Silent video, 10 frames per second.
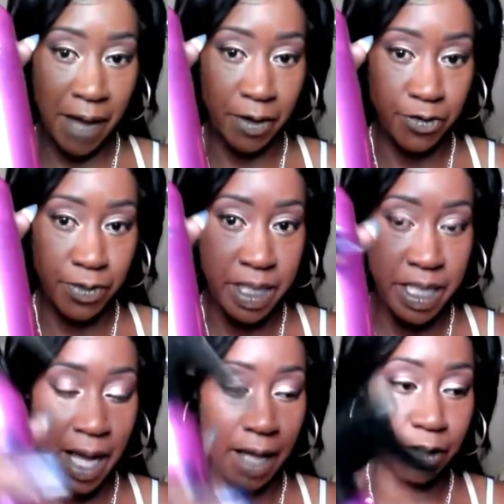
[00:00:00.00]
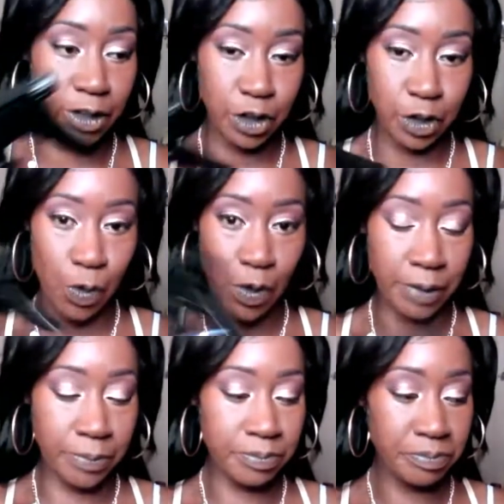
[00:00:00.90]
Got this bottle from the
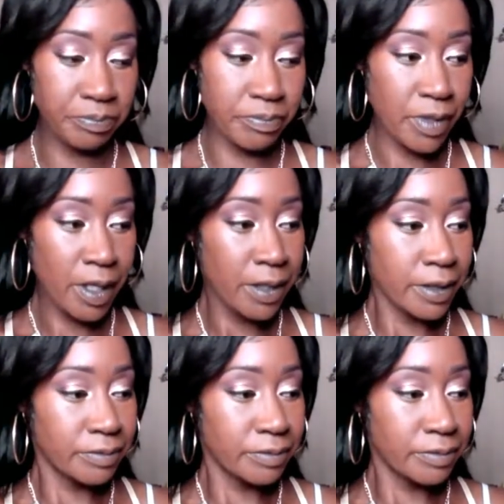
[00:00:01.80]
dollar store